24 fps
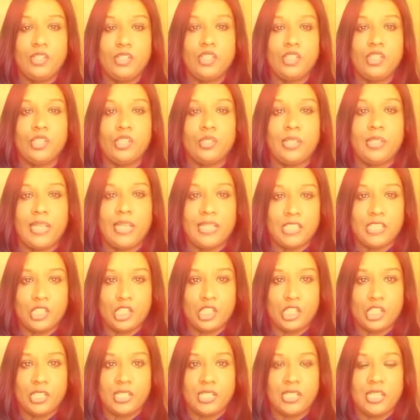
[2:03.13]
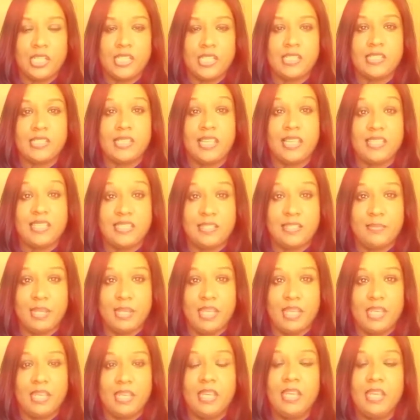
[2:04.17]
to let certain things get to
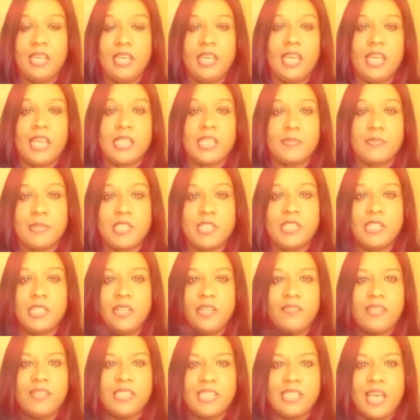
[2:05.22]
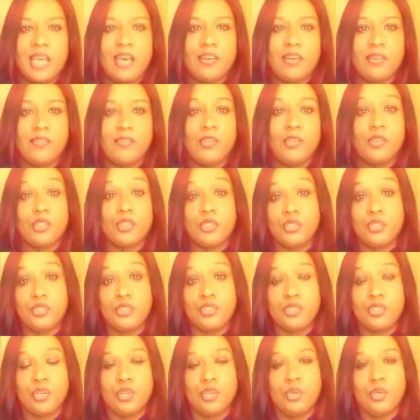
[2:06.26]
me, especially if it's out of your
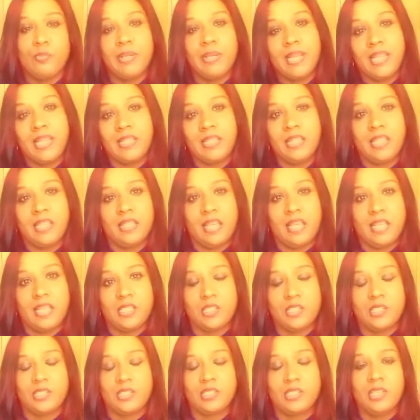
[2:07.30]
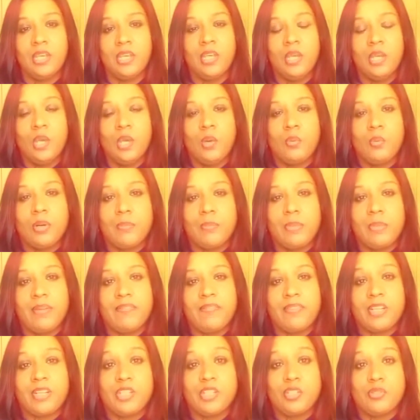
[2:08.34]
control. But I think that's where my
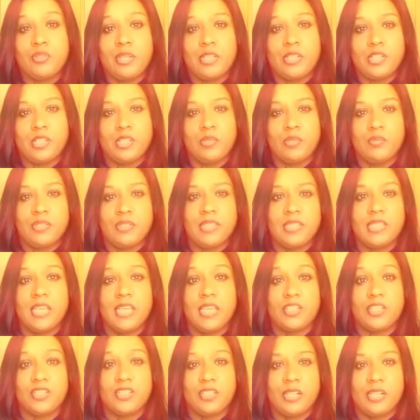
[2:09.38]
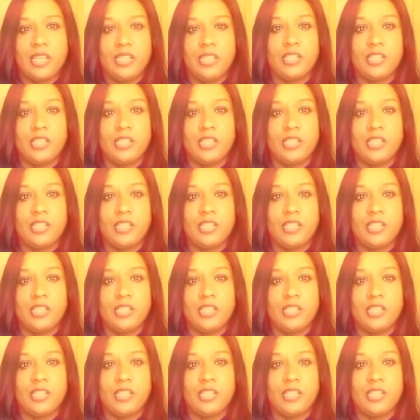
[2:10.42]
frustration was yesterday.